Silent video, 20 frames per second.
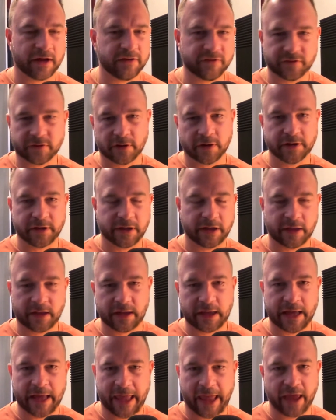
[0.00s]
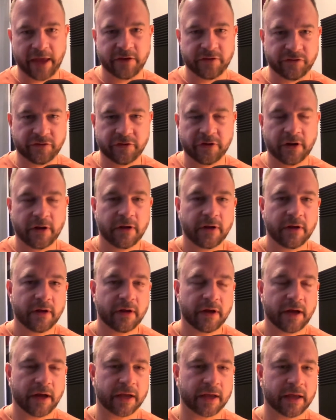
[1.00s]
I just call it a hedge
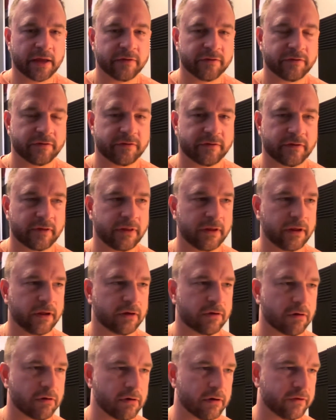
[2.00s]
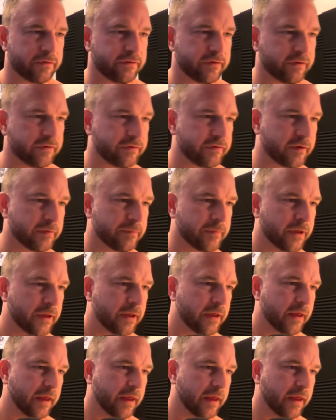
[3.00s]
against the current system.